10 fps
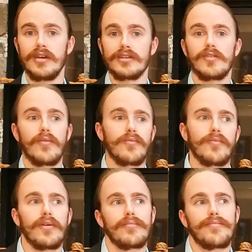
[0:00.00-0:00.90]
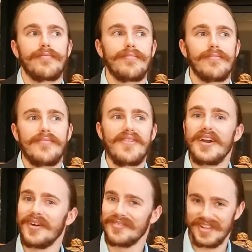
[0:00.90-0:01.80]
So, well,
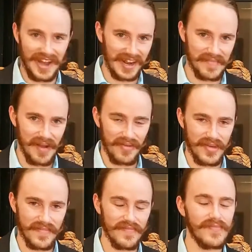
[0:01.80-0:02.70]
they don't talk about them.